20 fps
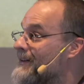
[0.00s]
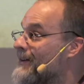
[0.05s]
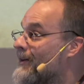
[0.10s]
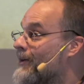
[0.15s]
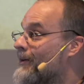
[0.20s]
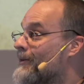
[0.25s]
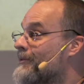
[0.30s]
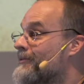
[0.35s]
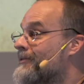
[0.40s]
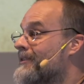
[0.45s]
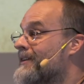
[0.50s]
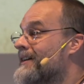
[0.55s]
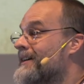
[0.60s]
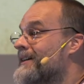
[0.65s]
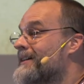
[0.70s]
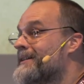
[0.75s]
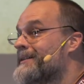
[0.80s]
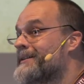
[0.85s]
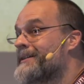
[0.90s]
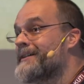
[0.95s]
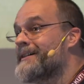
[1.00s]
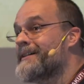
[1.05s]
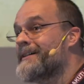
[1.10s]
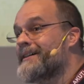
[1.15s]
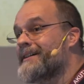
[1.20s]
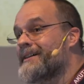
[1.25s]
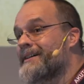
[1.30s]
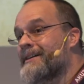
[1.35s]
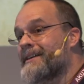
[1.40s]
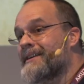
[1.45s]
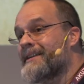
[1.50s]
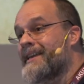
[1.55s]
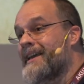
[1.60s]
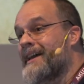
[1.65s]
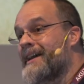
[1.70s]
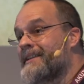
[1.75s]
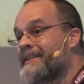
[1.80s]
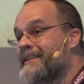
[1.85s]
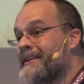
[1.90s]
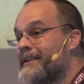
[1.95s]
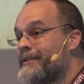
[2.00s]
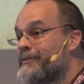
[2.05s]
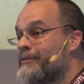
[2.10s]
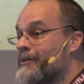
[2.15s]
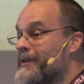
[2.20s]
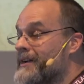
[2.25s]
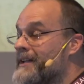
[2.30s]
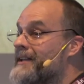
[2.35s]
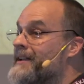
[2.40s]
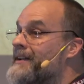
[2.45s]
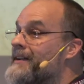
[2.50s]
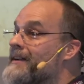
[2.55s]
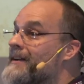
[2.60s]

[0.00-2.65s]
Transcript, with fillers: of uh, care delivery.